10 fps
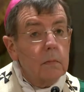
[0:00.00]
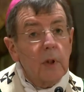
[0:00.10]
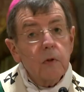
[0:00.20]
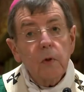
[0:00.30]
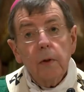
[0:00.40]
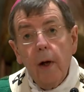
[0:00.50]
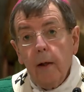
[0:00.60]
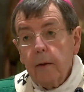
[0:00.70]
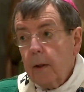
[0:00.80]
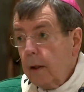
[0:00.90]
there's a
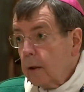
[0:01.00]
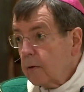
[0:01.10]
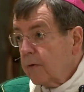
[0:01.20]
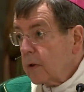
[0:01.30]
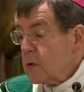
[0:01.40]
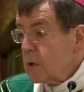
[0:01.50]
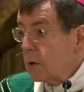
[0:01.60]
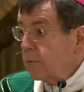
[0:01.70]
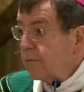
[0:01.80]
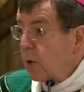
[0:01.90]
lot ahead of us
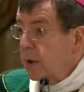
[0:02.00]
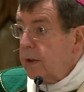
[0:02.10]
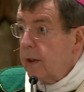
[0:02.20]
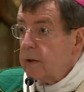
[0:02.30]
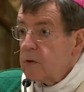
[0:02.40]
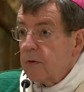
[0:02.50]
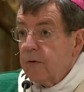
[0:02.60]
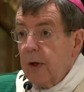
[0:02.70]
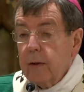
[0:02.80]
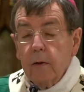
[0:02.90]
in the 40 days of
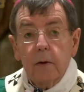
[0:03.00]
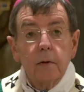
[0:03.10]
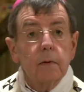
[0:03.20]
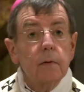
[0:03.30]
Lent.